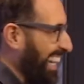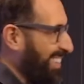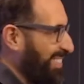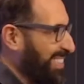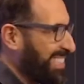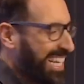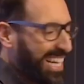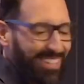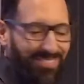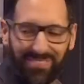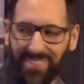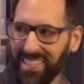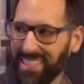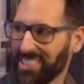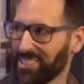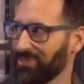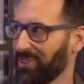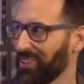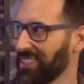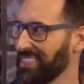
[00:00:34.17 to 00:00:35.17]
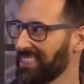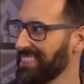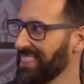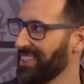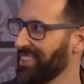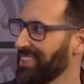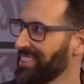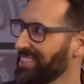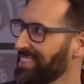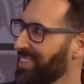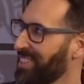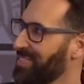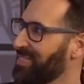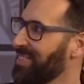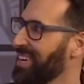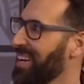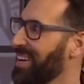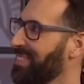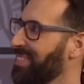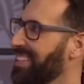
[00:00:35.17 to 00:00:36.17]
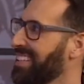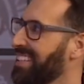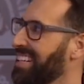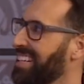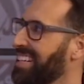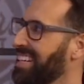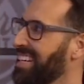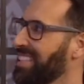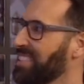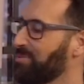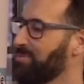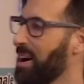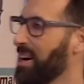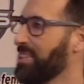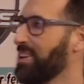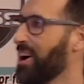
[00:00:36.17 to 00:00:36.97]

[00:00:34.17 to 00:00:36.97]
We take fitness pretty serious in our family. It's my